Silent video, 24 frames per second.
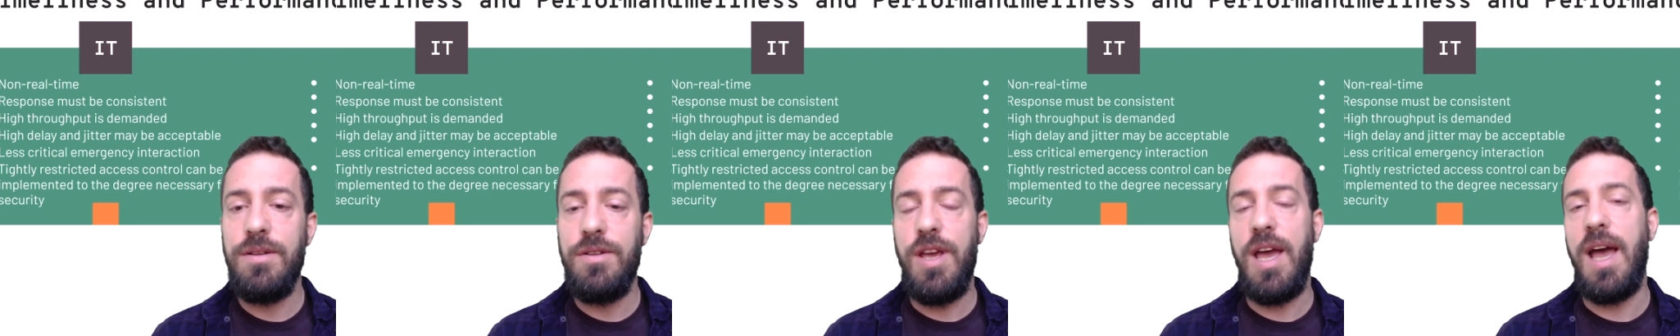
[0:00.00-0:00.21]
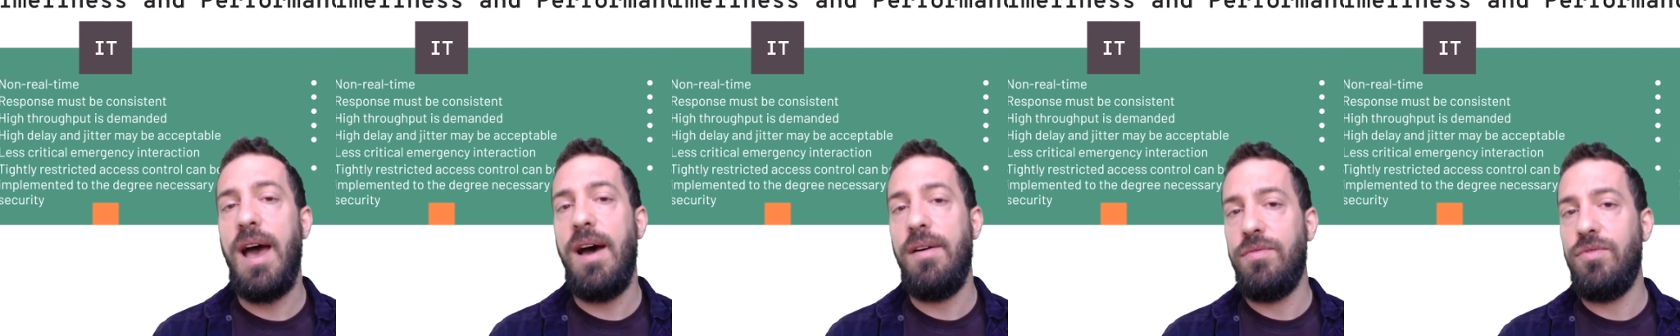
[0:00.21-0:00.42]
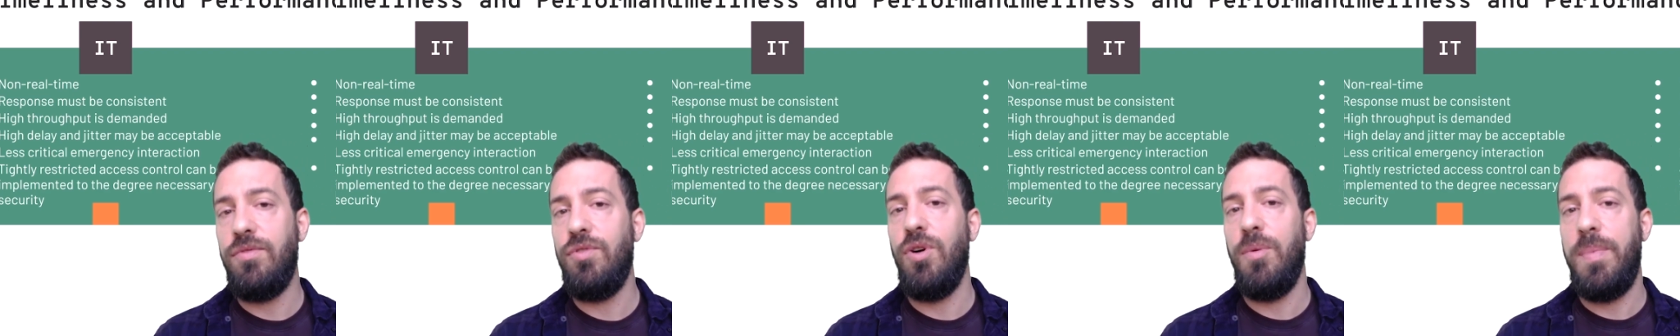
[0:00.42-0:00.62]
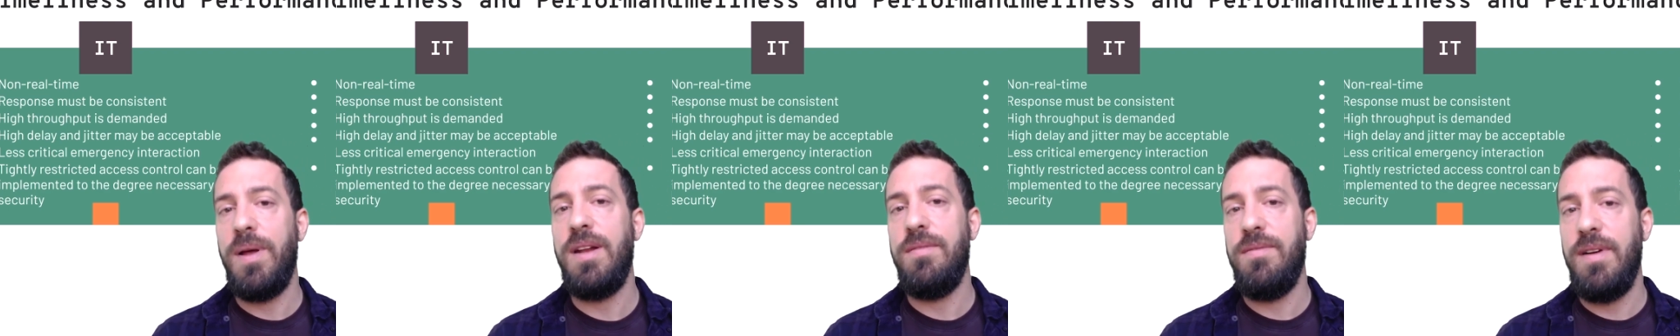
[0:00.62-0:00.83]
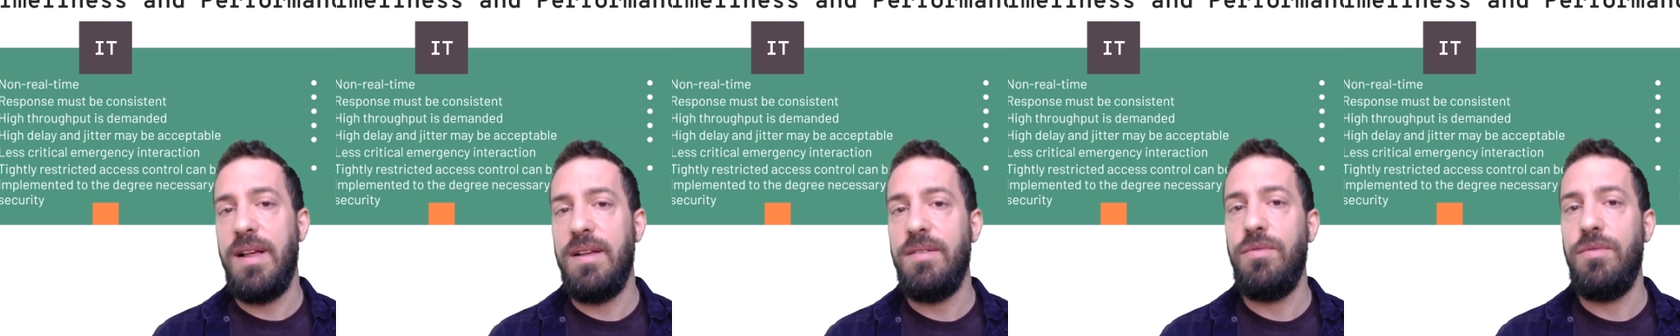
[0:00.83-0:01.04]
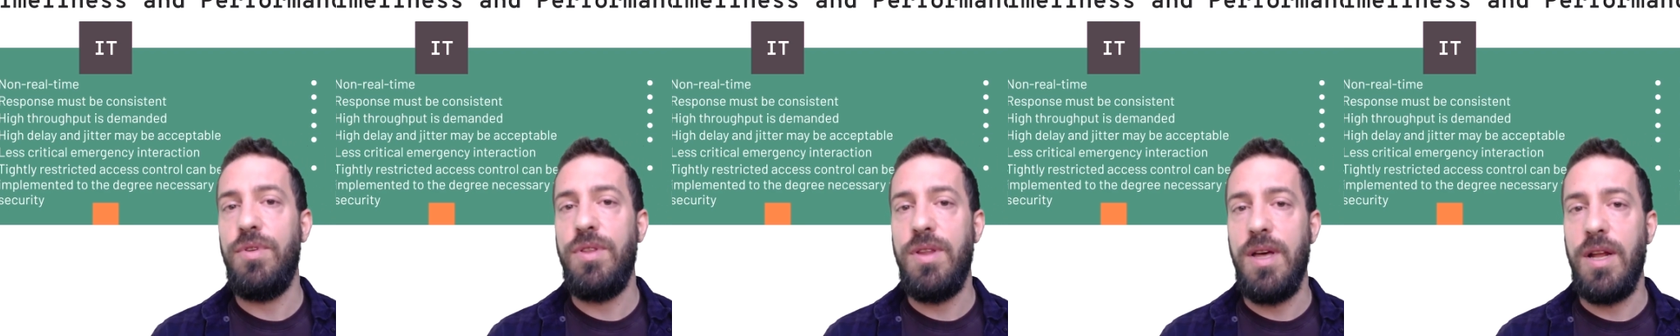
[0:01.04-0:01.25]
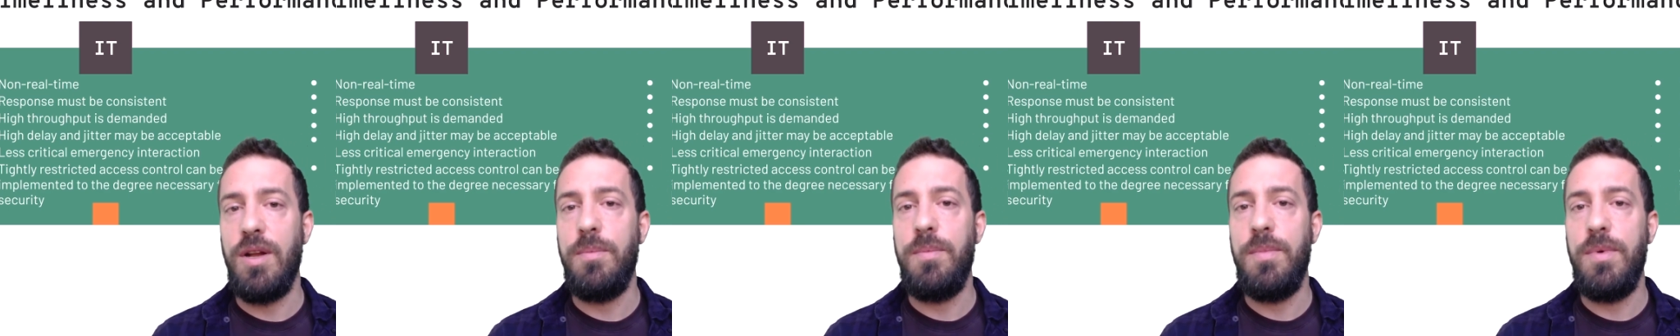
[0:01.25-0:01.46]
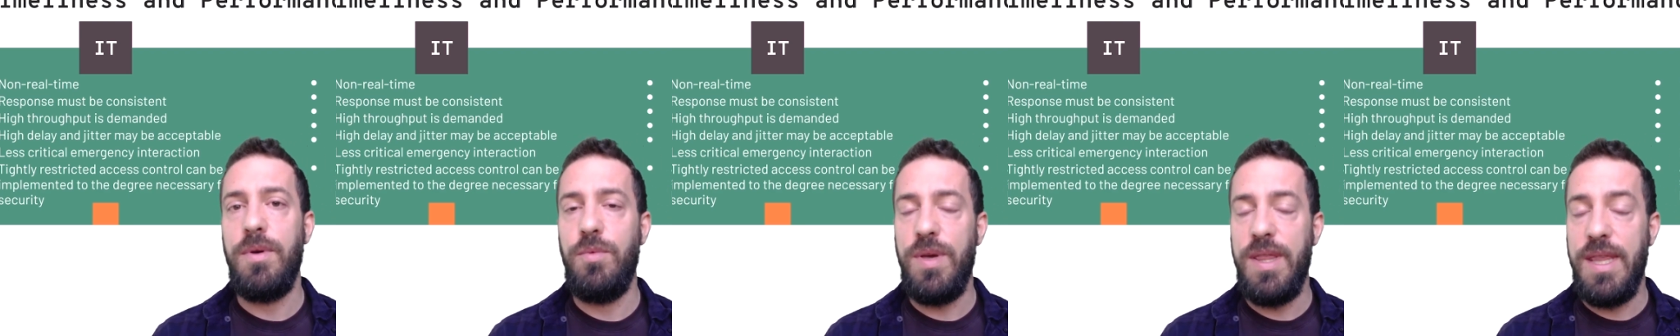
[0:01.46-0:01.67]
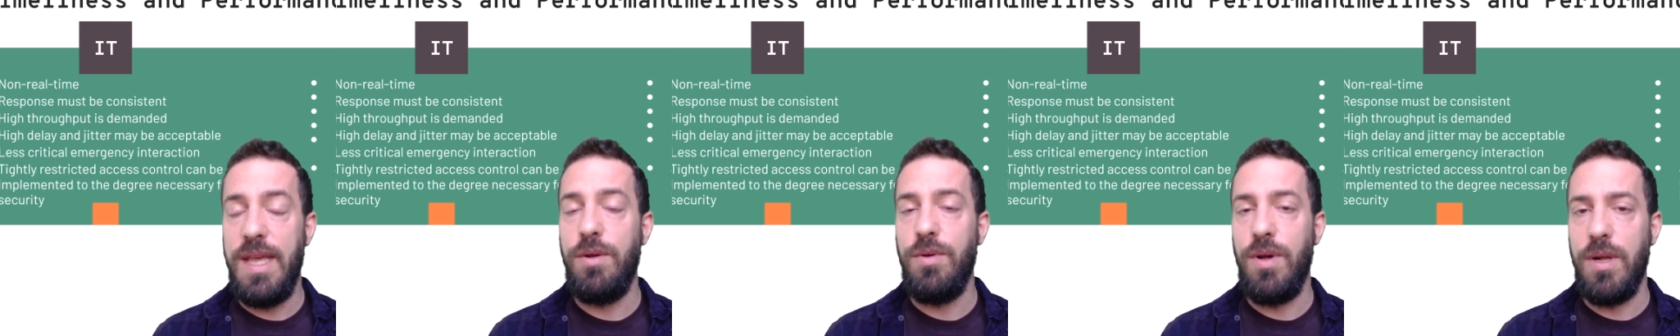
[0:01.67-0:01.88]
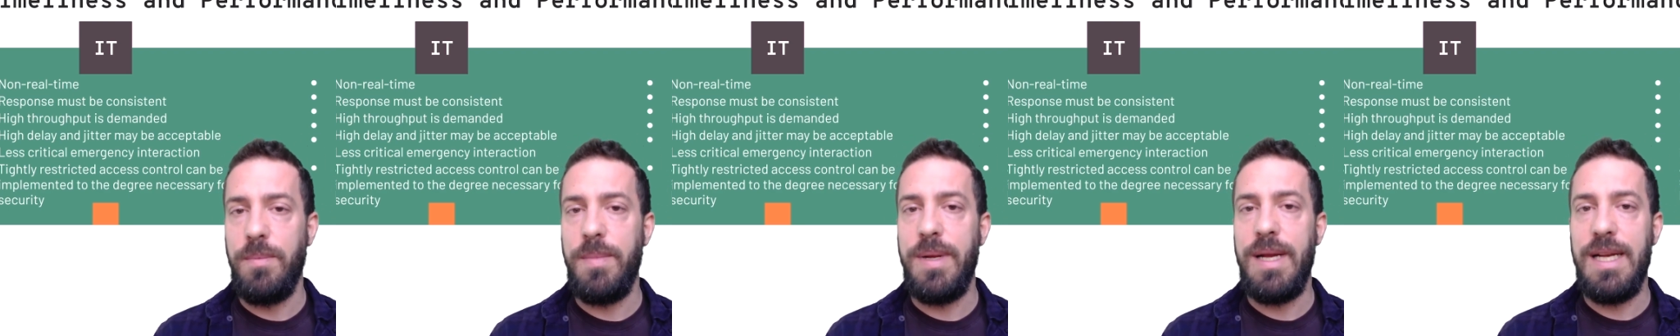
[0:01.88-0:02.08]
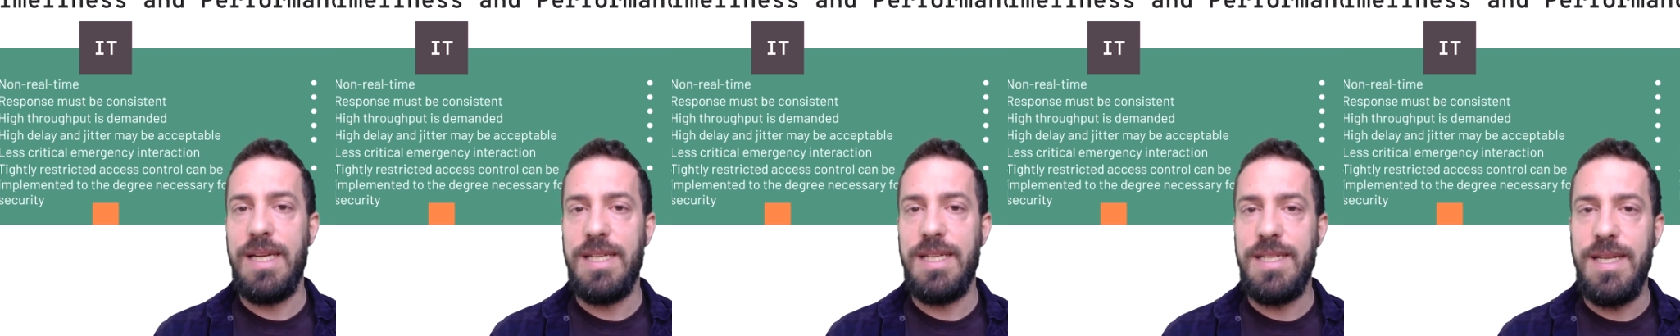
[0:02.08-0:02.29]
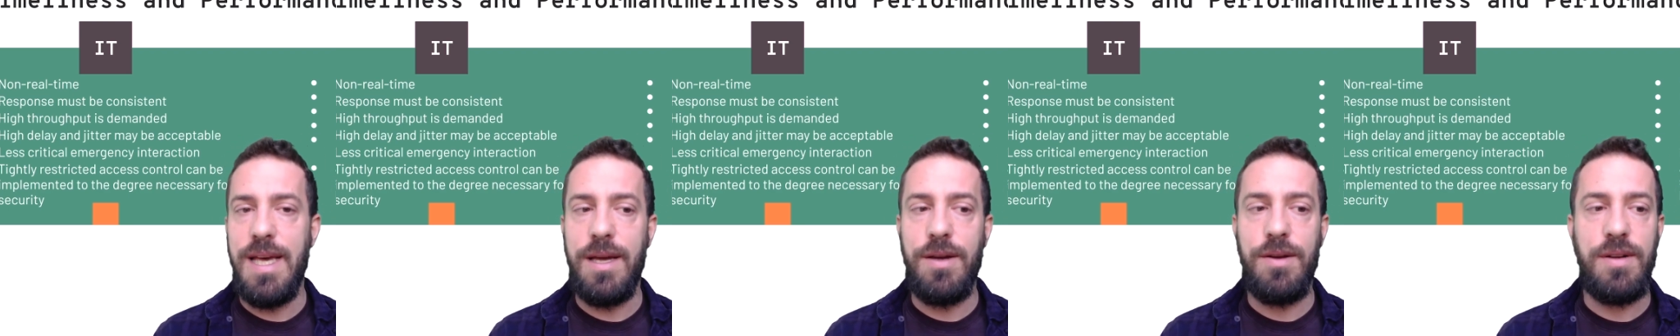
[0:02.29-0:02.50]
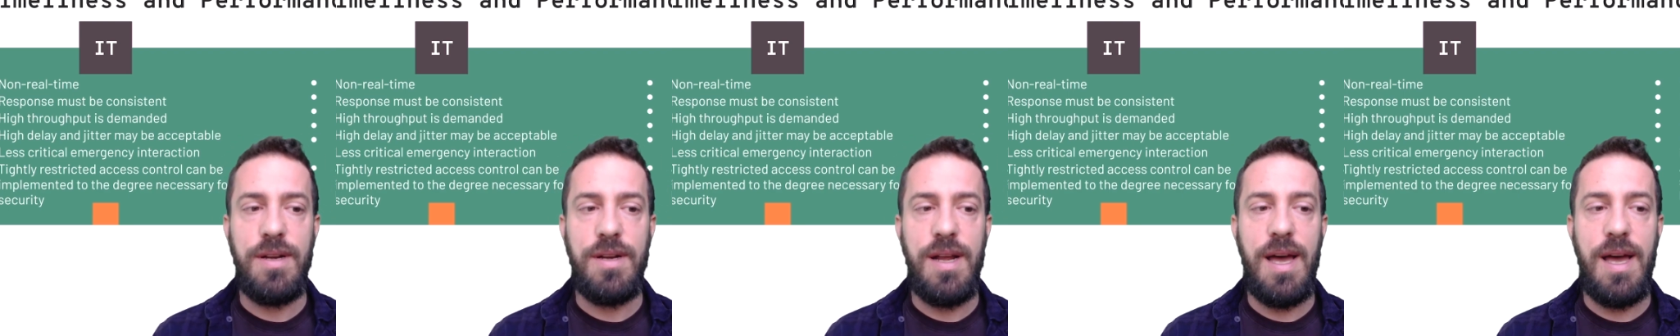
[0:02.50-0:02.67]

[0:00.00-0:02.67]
you have to open a valve within 1 millisecond.